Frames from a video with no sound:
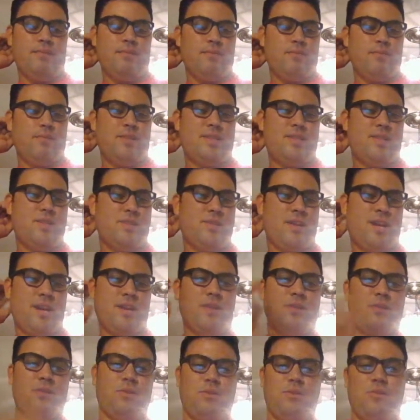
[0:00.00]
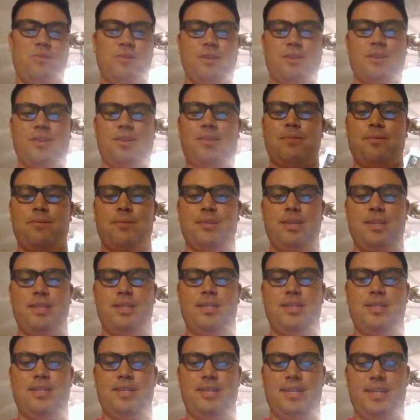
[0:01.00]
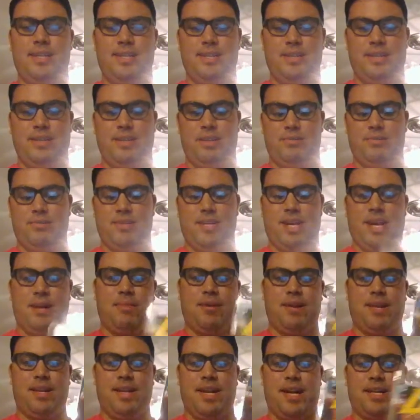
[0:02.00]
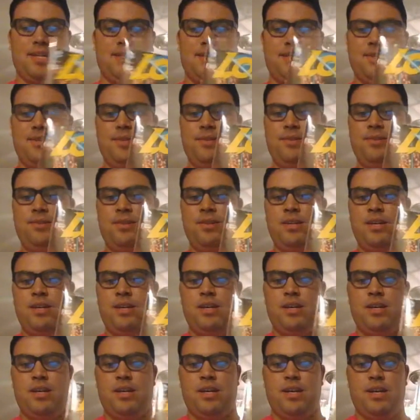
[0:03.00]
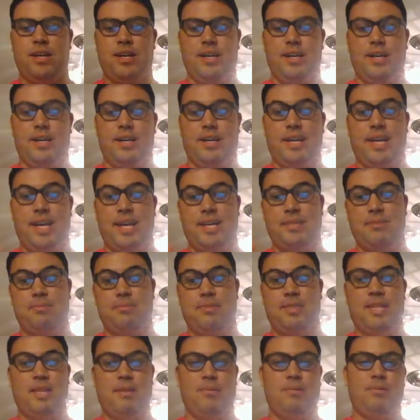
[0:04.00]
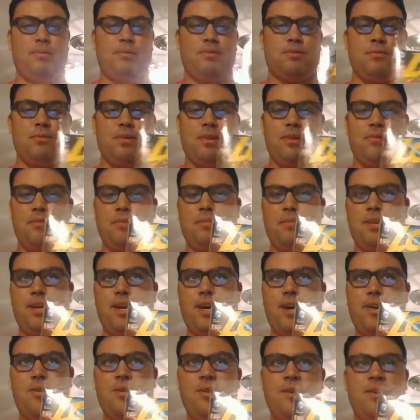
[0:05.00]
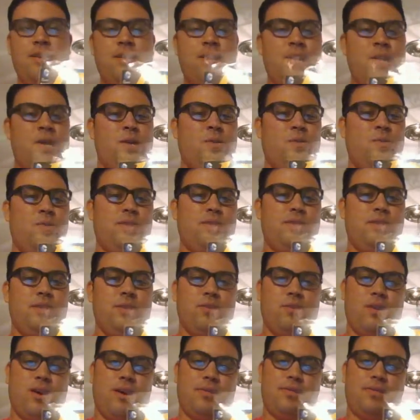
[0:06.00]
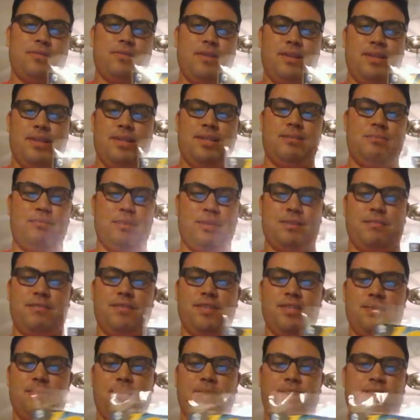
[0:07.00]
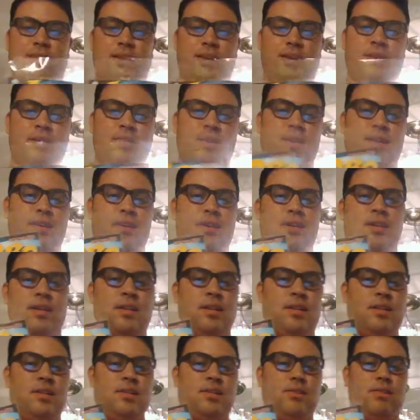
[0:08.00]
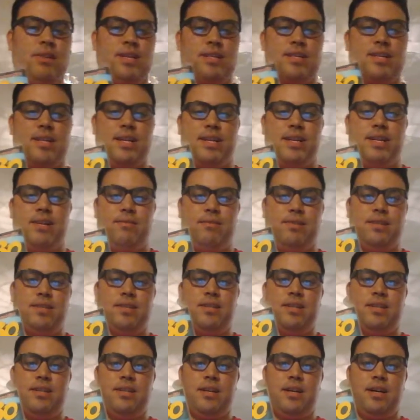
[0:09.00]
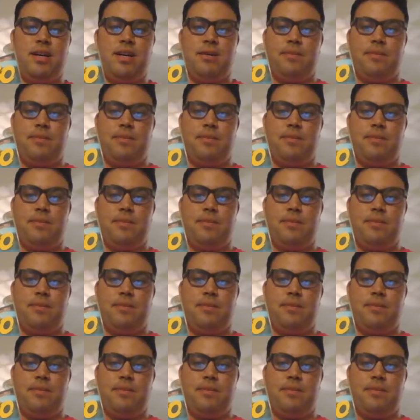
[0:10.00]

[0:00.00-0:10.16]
We still kind of don't know who this Lobo is. He just was hired by last issue. He has some team people working with him now, which obviously he's mixed feelings about. So that's kind of interesting.